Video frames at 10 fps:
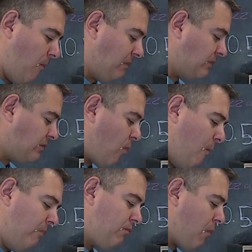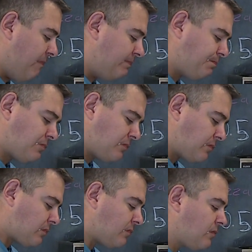Oh, it's totally worth it
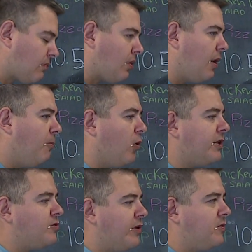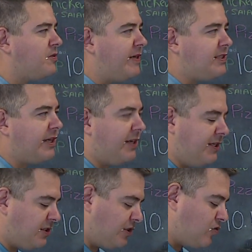pork is one of those meats that can
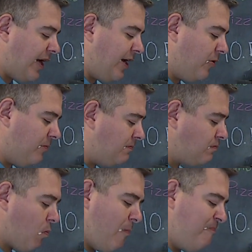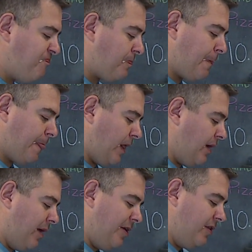easily dry out. Yeah.
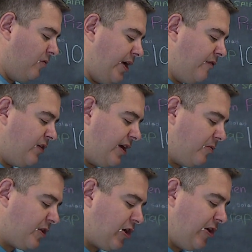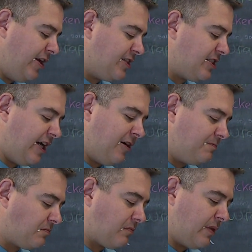I mean, the way you've done it with the carnita style,
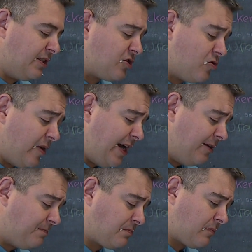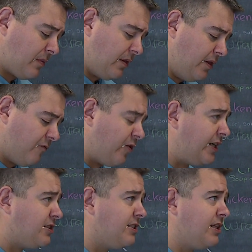it's great. The
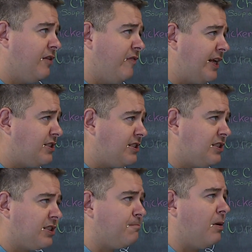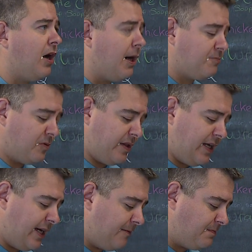freshness of the veggies just pops with
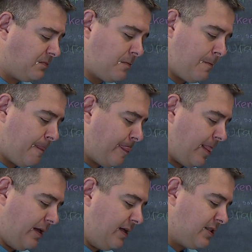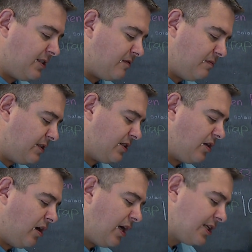that. This is this is
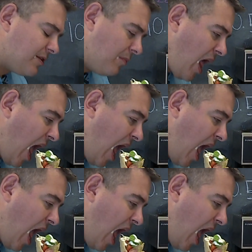awesome.